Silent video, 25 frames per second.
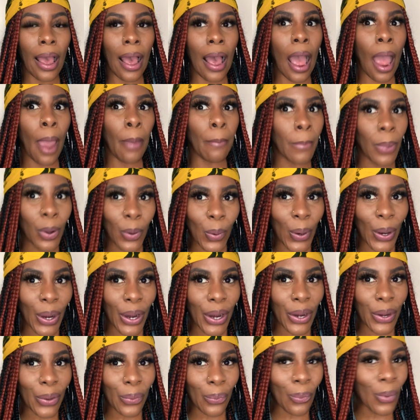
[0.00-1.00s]
I'm
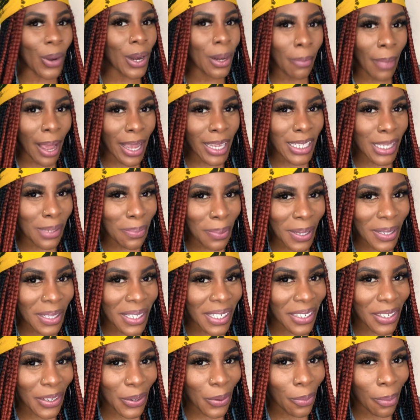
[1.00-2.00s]
bored. What am I supposed
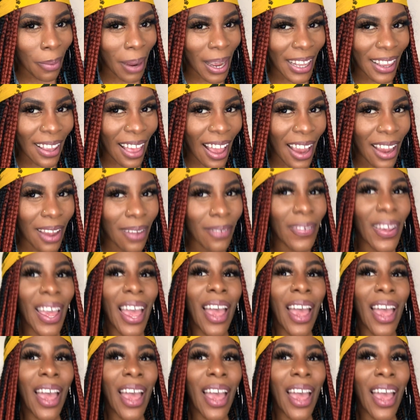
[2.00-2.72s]
to do with my life?